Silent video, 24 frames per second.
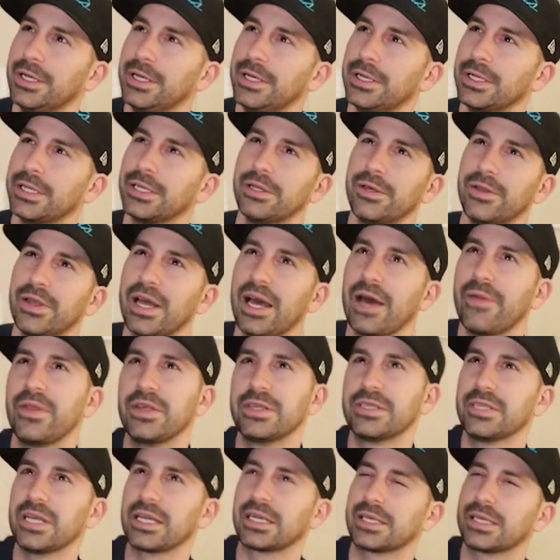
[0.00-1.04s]
they had
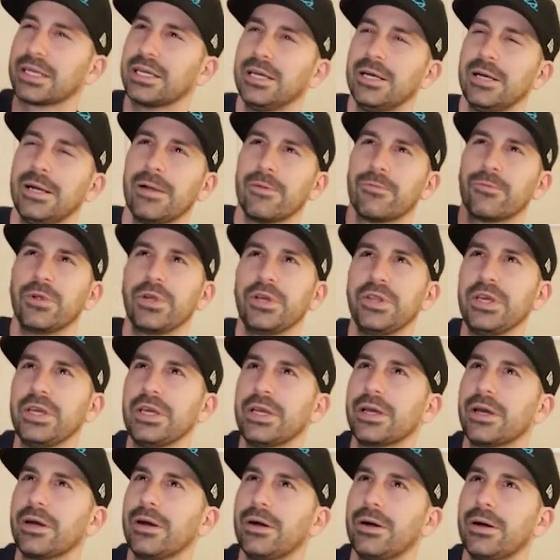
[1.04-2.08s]
this like
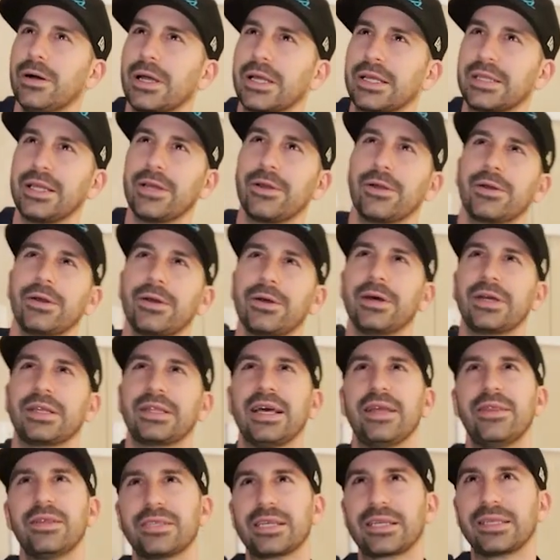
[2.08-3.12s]
really they
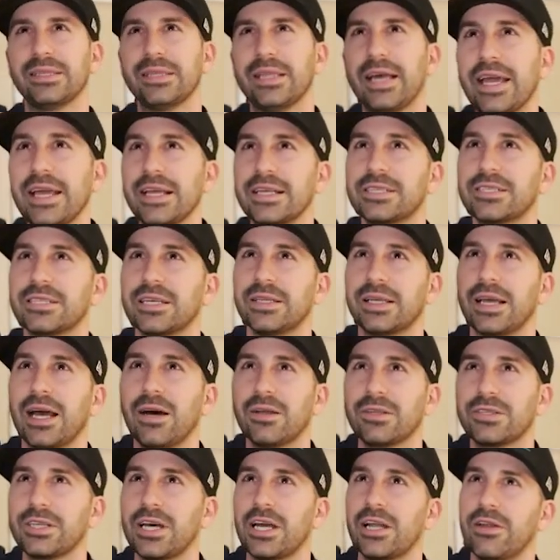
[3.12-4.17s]
had this like lace on the
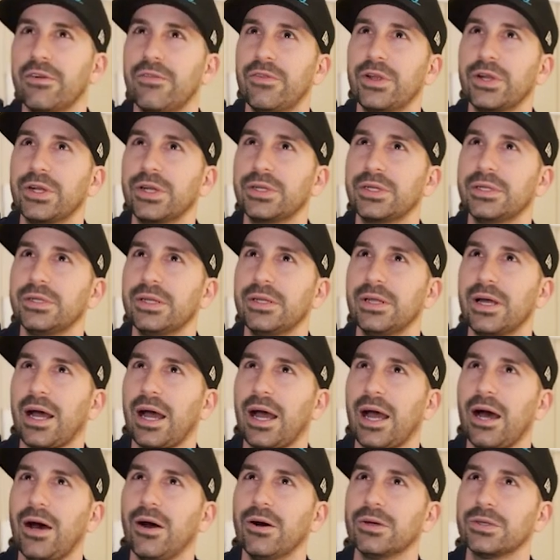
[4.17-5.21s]
outside of their
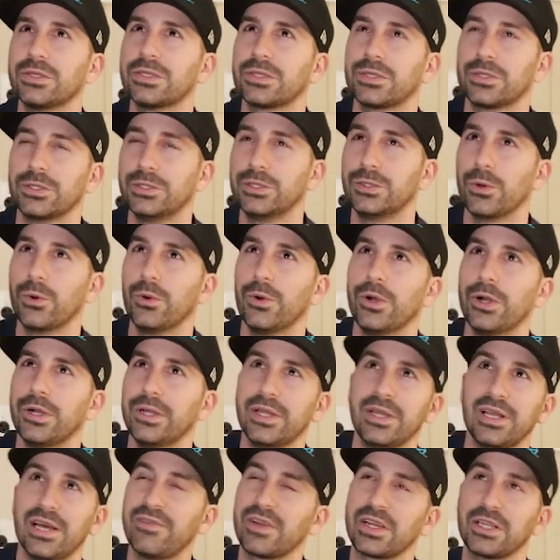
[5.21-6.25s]
house, their door. They
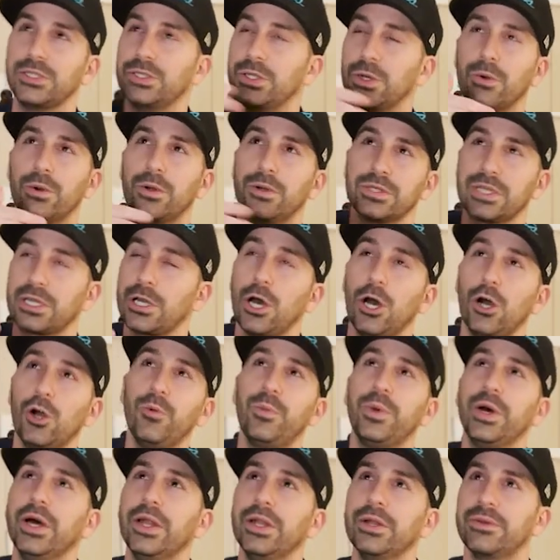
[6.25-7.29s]
didn't have a door; it was like
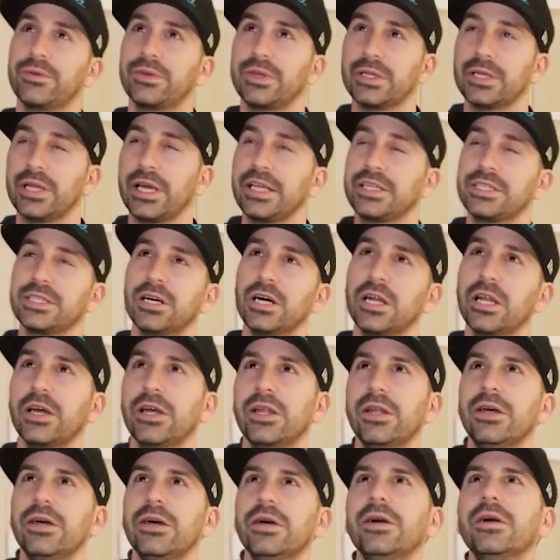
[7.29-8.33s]
open, the lace on it.
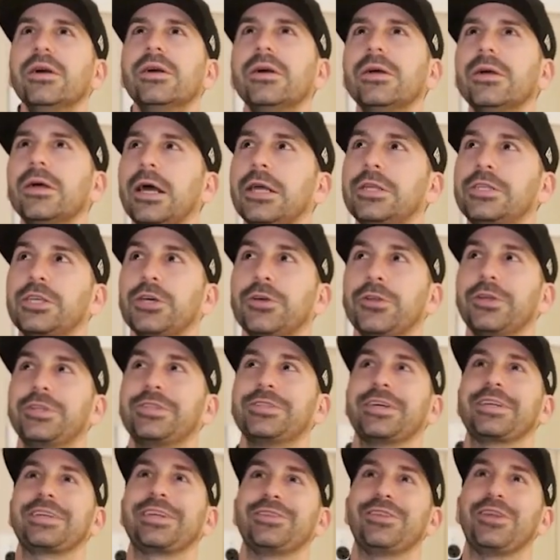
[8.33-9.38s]
And so it's
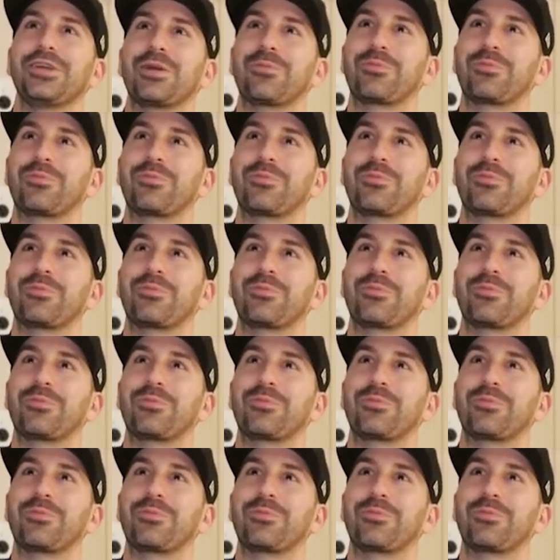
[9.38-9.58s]
like, they could